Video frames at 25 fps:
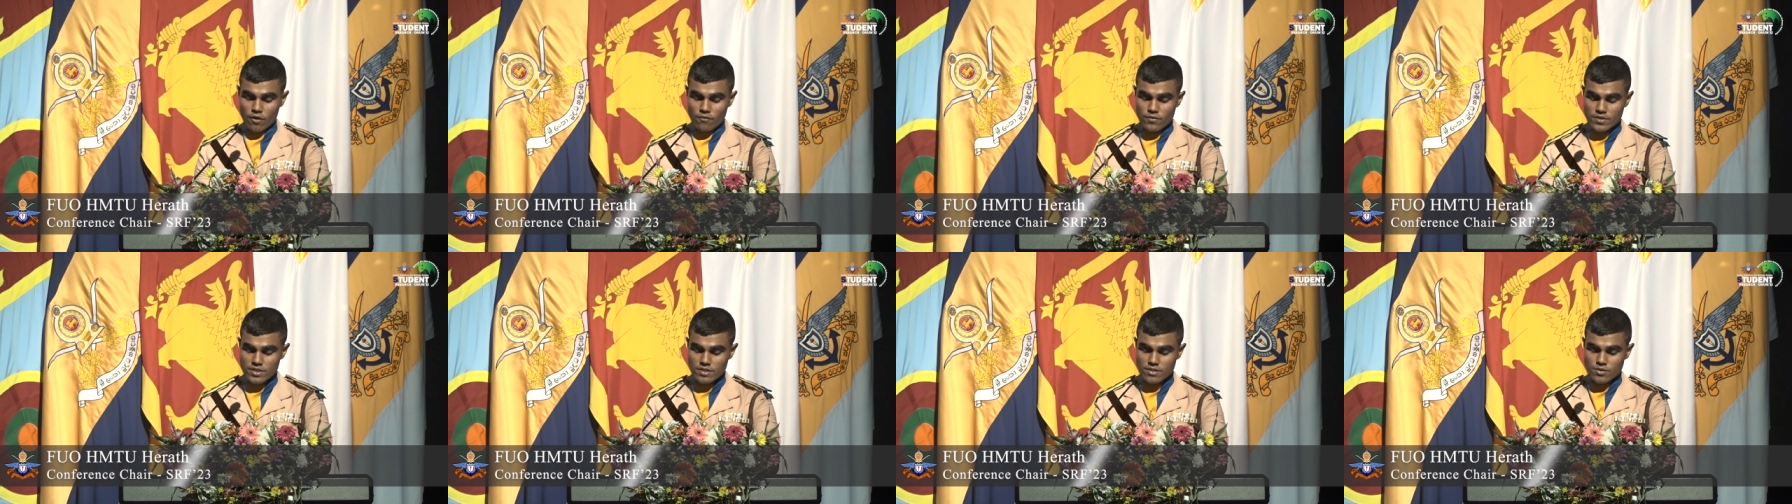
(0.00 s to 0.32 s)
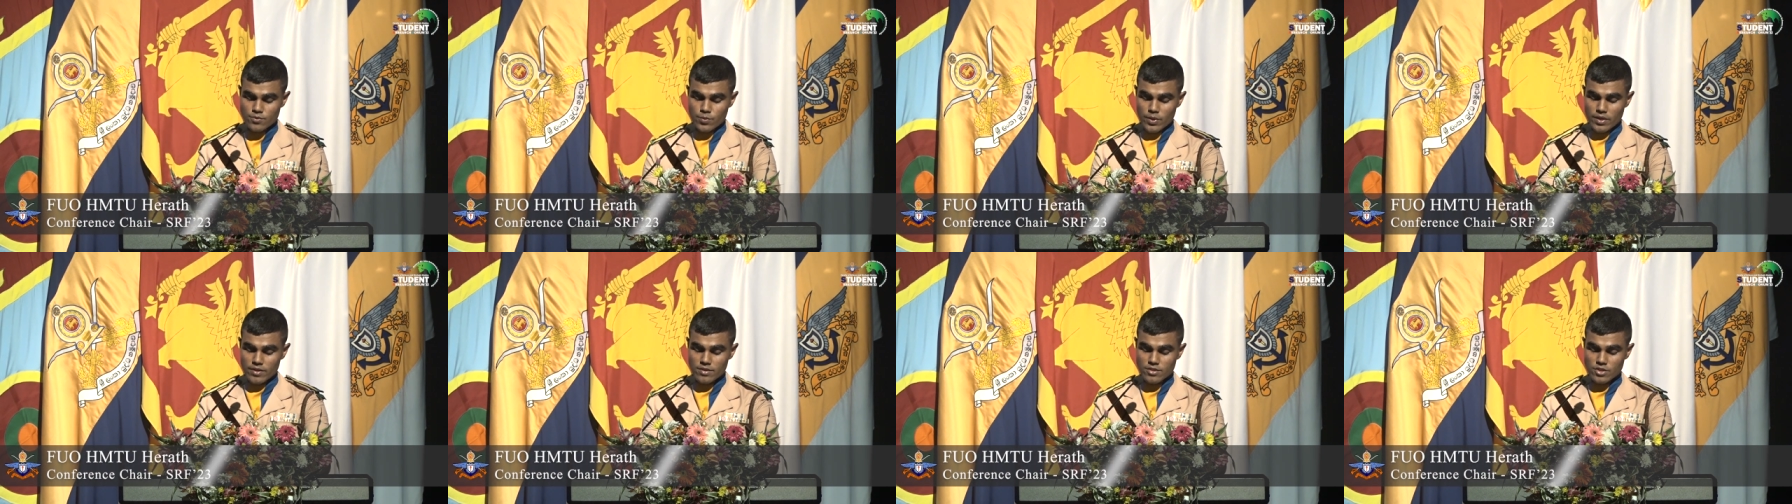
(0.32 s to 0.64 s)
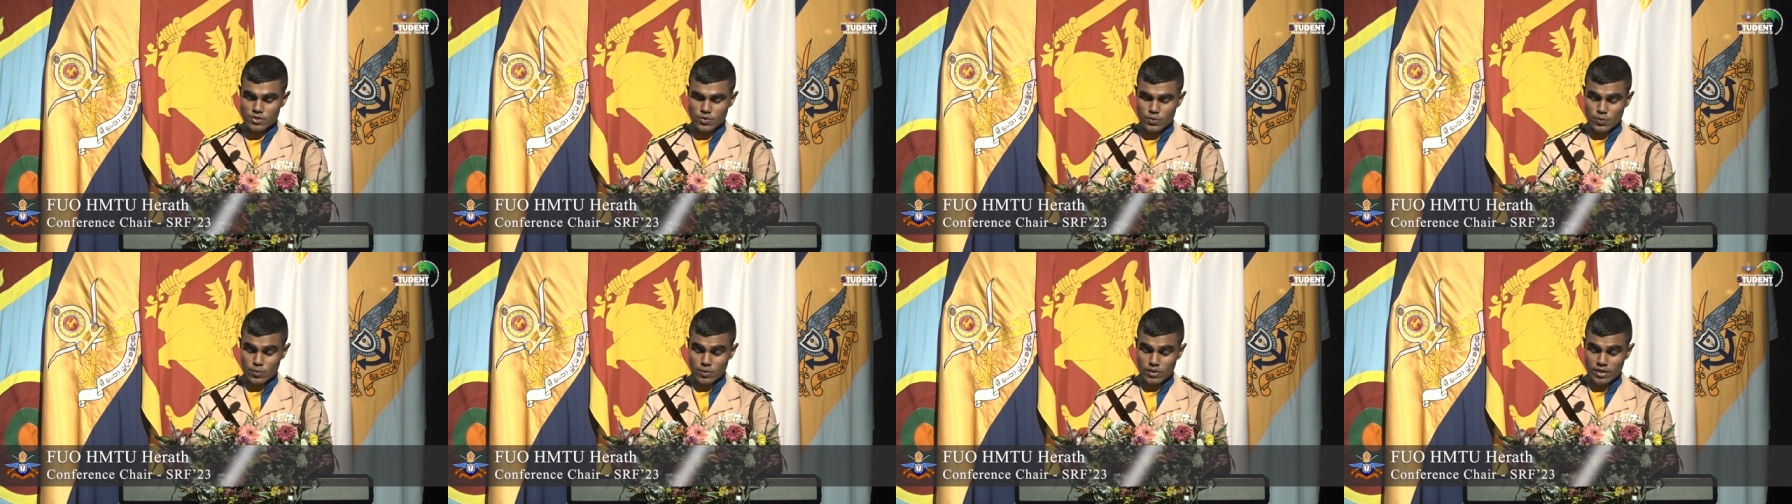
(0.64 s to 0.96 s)
Officers Training
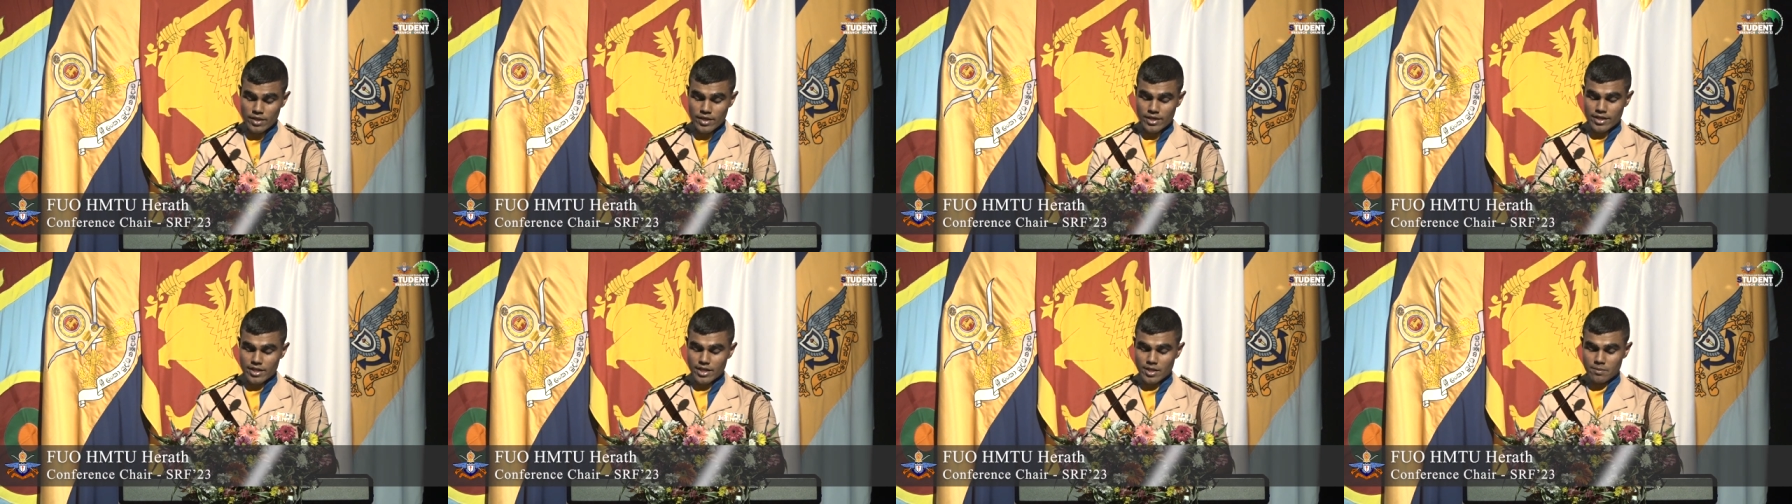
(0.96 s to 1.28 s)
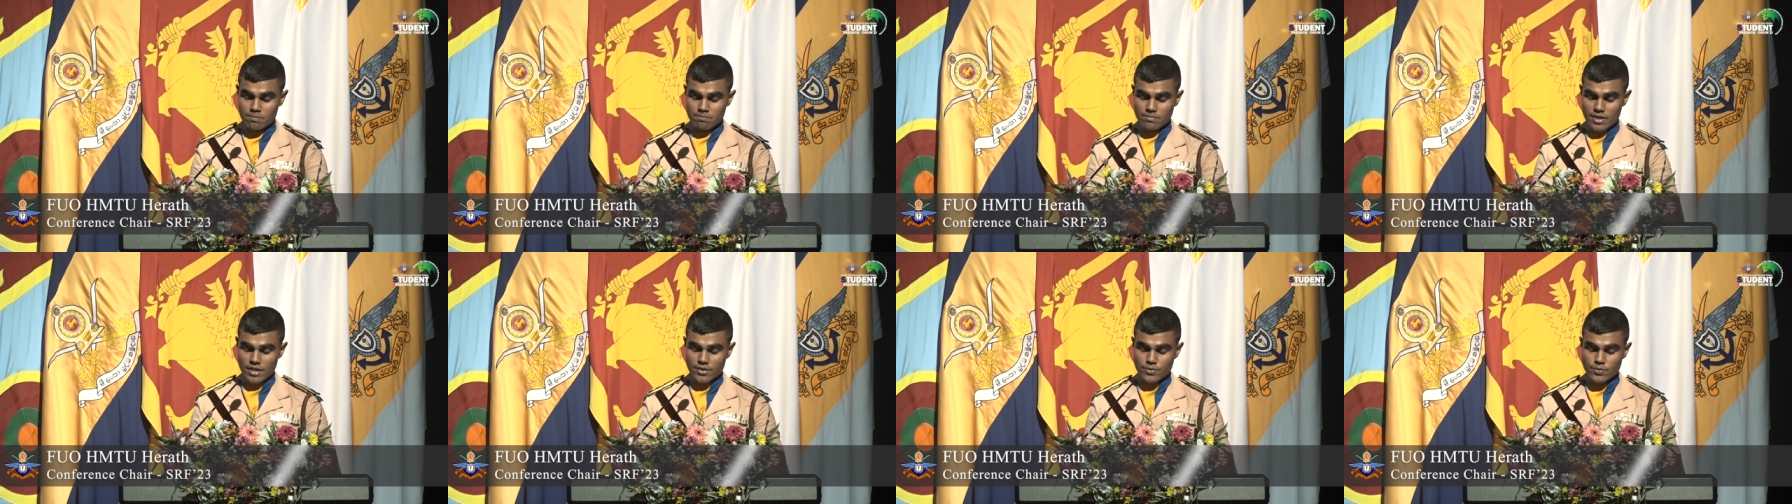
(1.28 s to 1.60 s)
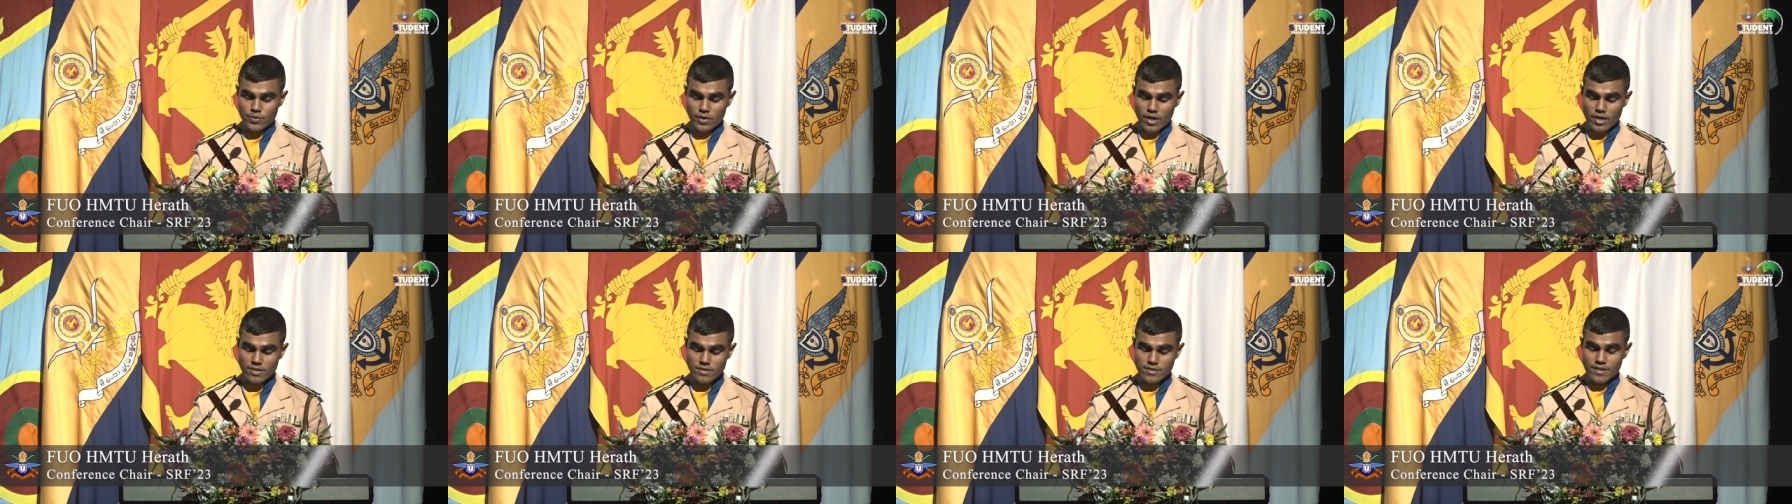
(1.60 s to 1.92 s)
School in
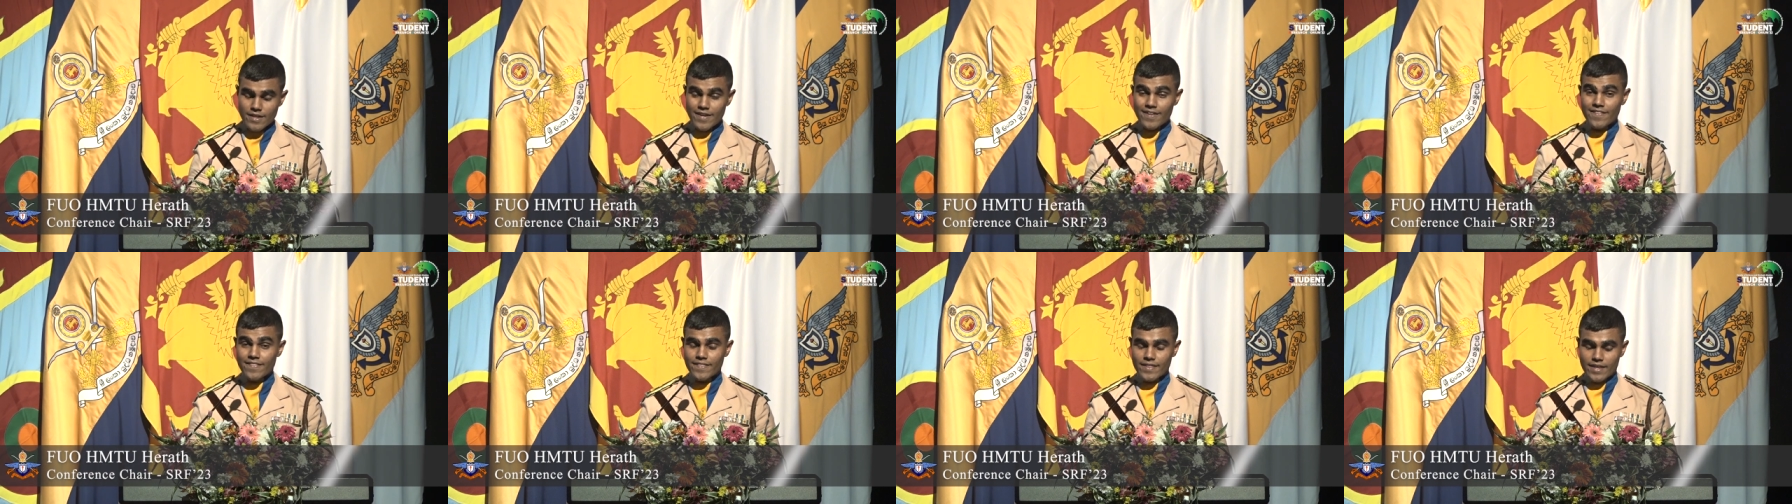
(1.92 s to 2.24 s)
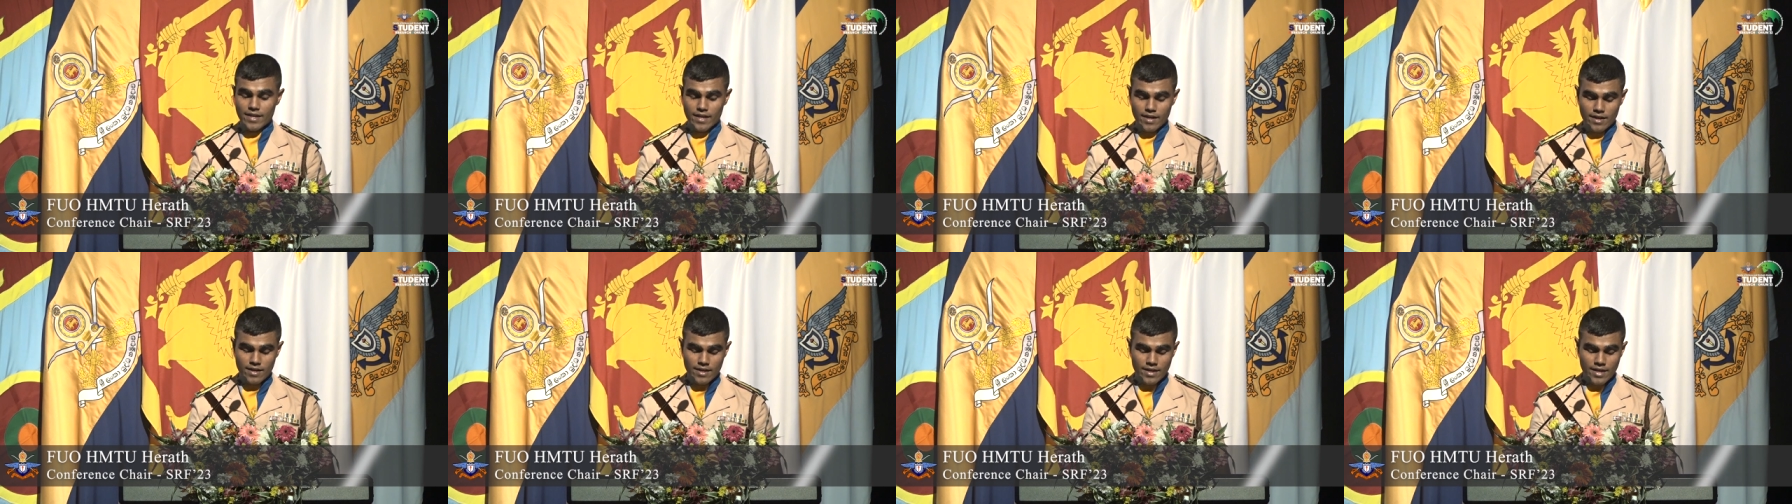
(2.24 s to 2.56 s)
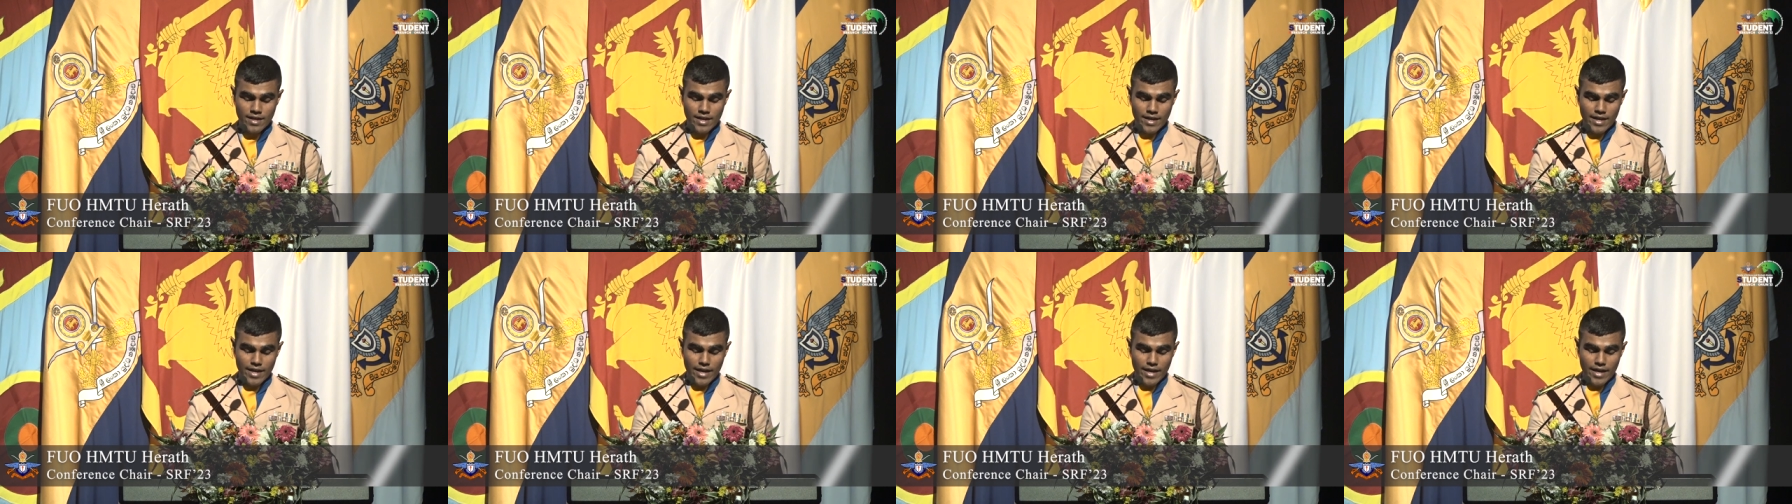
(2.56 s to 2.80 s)
Madras, India,